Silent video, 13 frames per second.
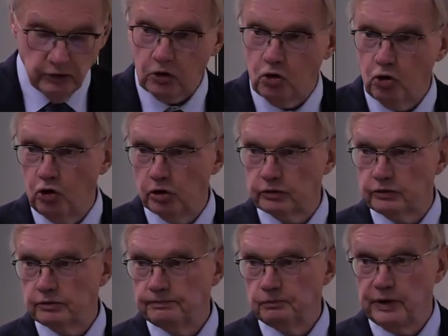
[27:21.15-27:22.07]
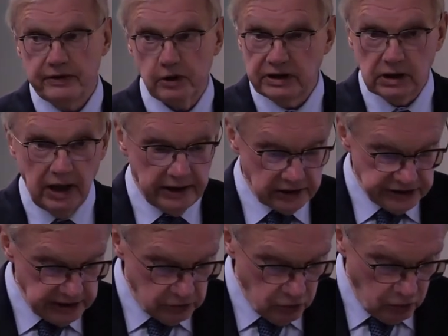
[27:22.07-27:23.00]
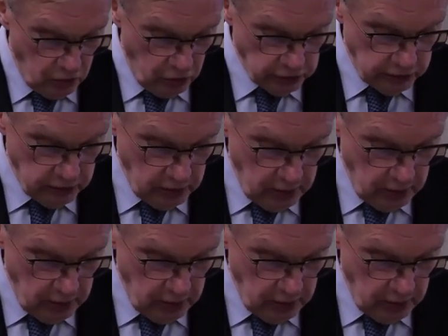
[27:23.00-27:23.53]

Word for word: The court, whether it likes it or not,